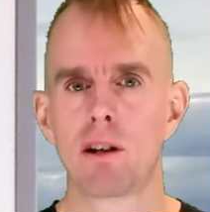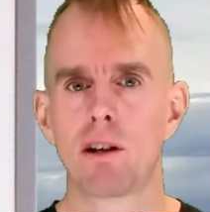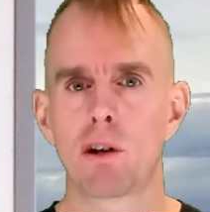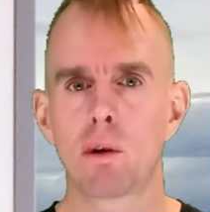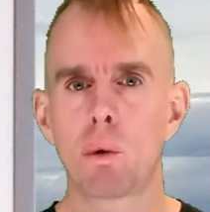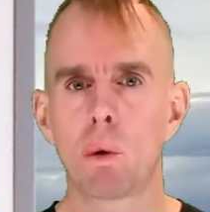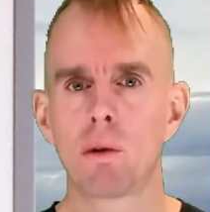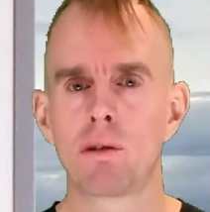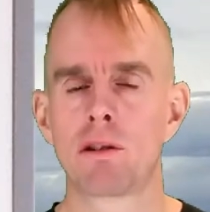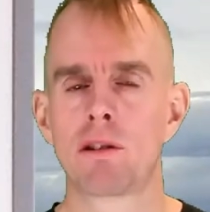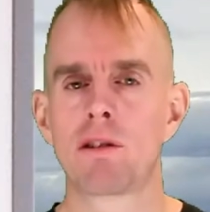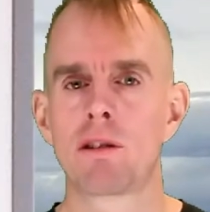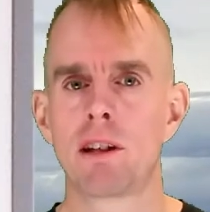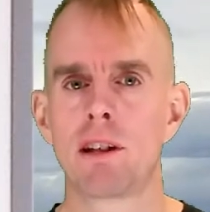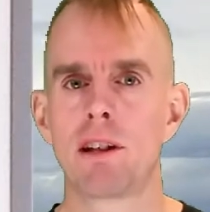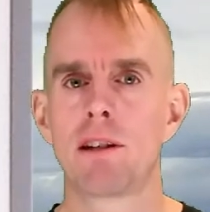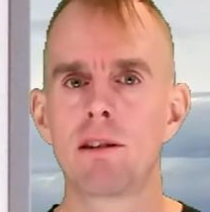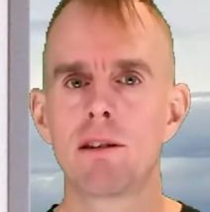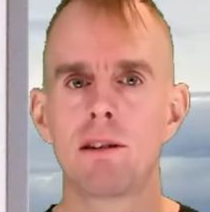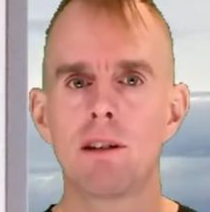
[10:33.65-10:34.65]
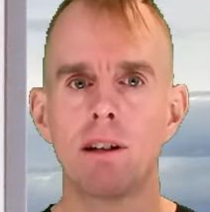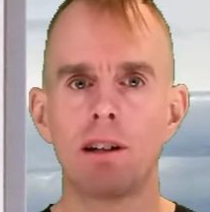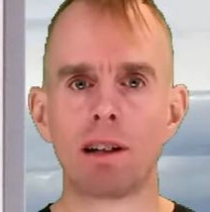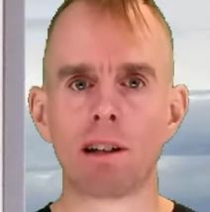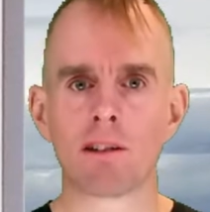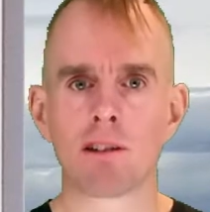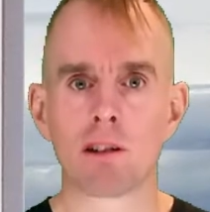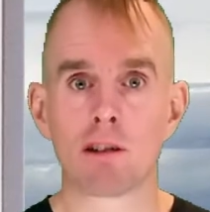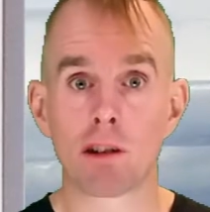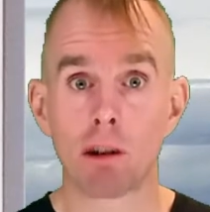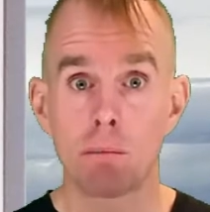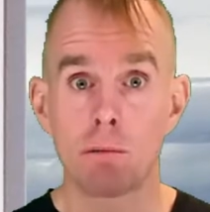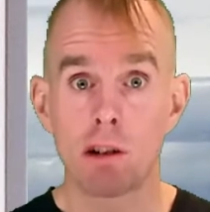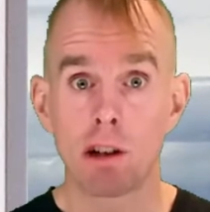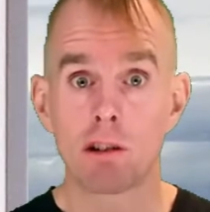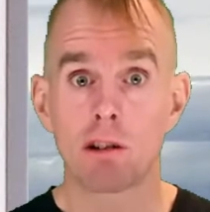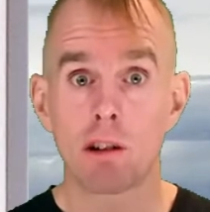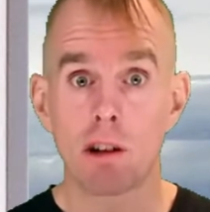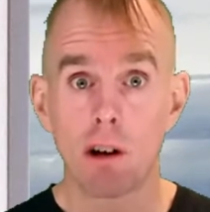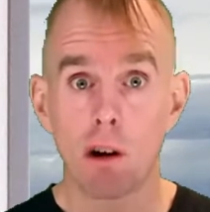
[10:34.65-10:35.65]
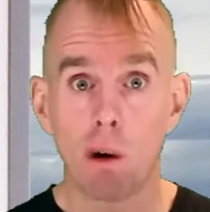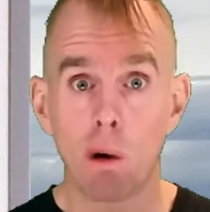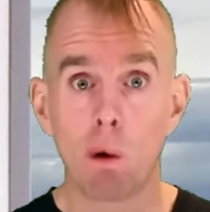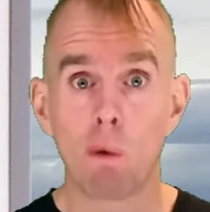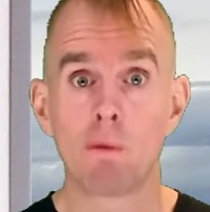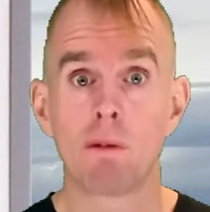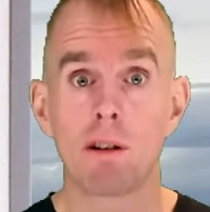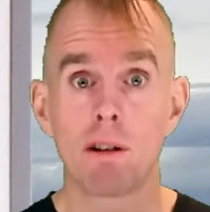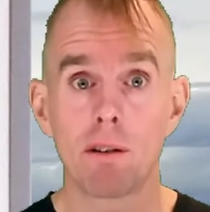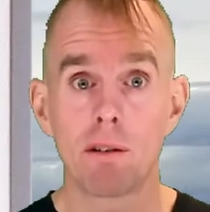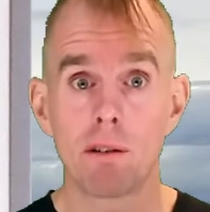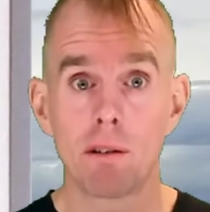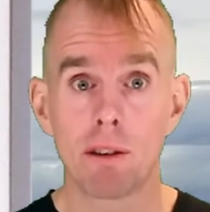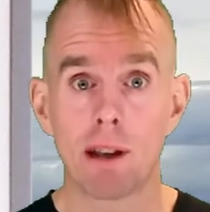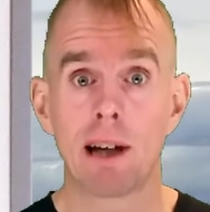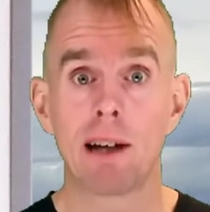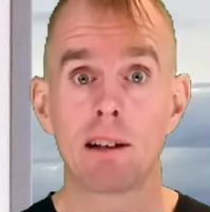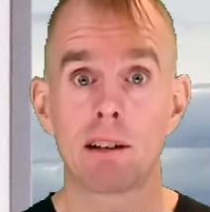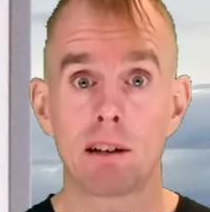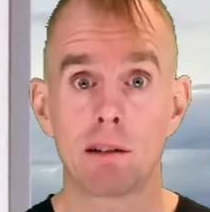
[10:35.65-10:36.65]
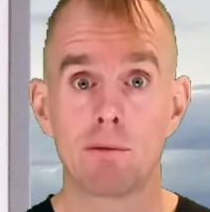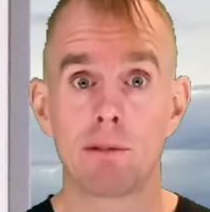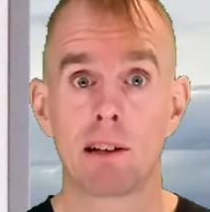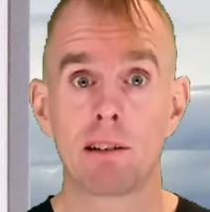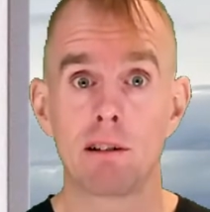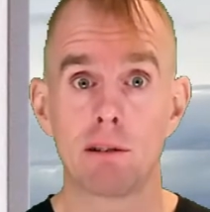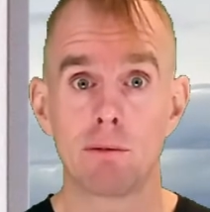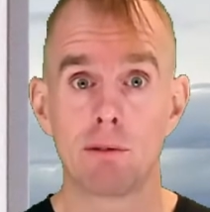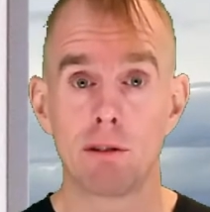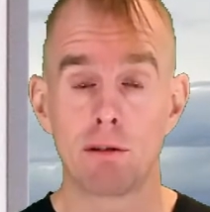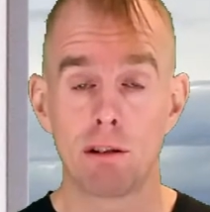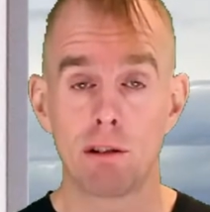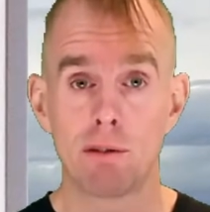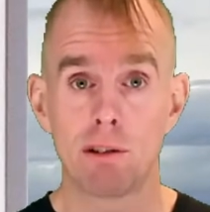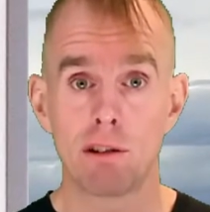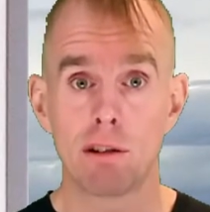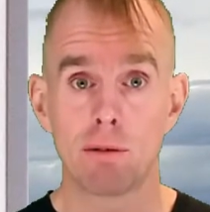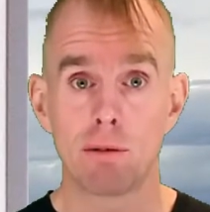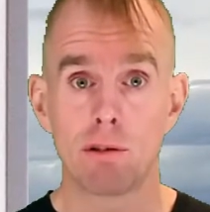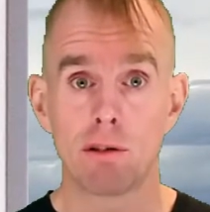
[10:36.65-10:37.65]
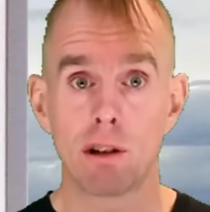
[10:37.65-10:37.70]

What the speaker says: the quantity that is the subject of that convective derivative.